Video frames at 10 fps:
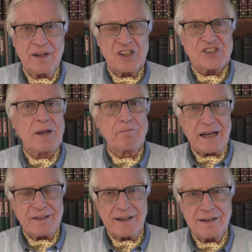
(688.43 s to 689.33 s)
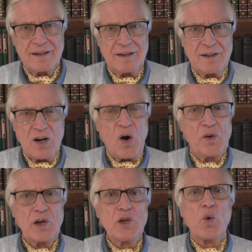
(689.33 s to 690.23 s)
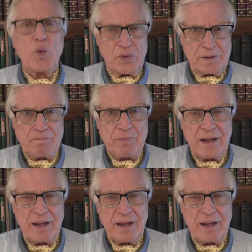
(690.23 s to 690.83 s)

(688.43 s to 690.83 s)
sunbathing on a lawn.